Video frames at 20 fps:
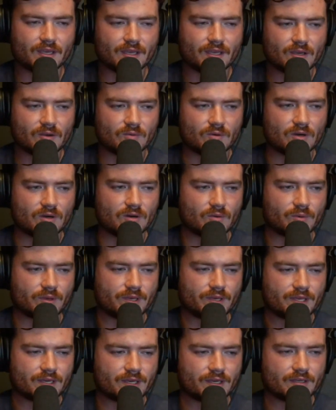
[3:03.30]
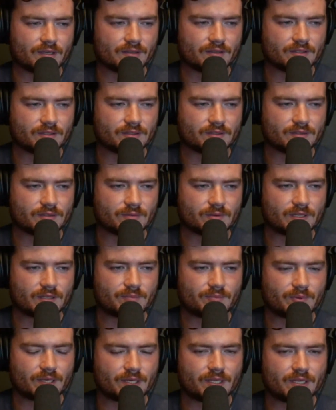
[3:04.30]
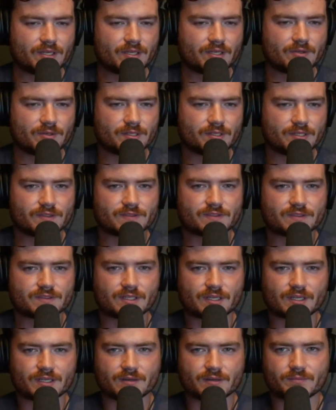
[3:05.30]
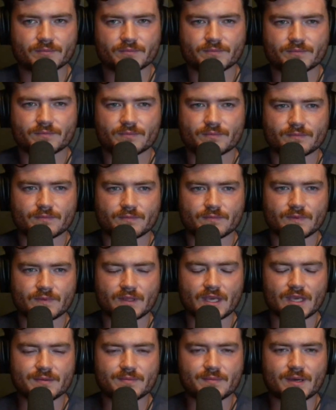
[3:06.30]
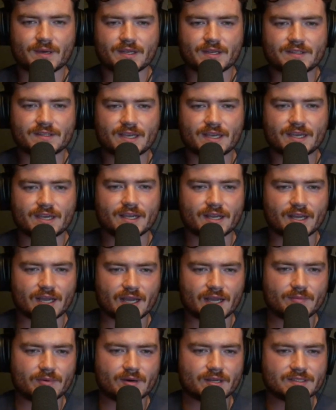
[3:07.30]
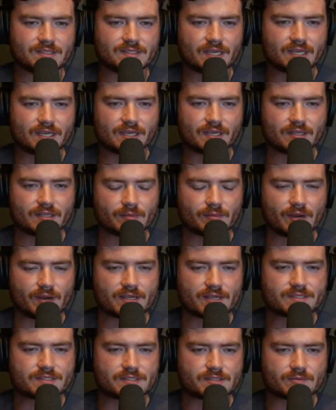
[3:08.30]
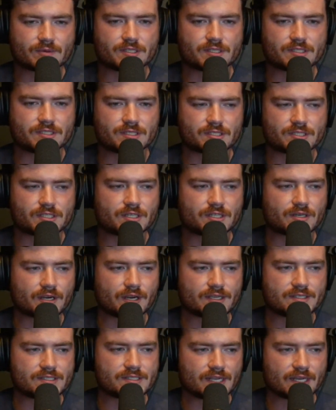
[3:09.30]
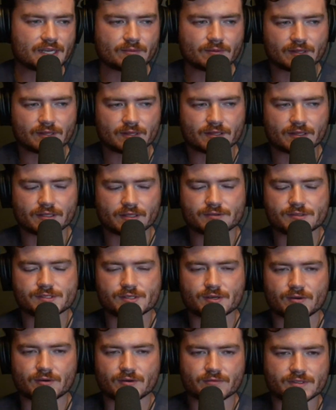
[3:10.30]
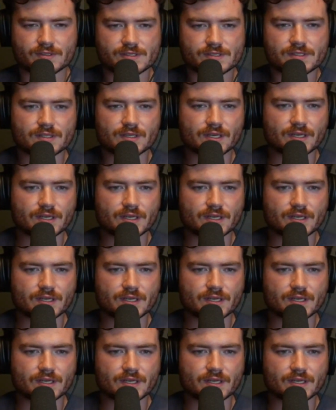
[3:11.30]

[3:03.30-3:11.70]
Well, we had planned on doing this. Gabe got a tag. I bought a tag. Nebraska switched this year. I guess they had one of the lowest harvests